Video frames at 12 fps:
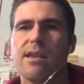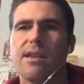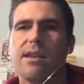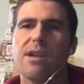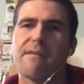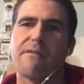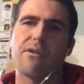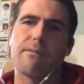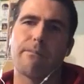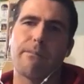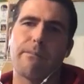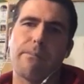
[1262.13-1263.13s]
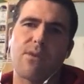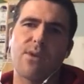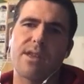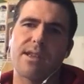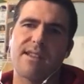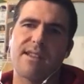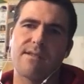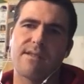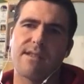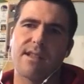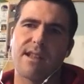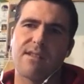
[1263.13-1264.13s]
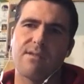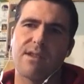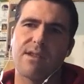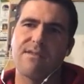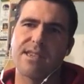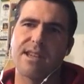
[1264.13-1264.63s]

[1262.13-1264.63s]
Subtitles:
he usually has a really big week the next week. If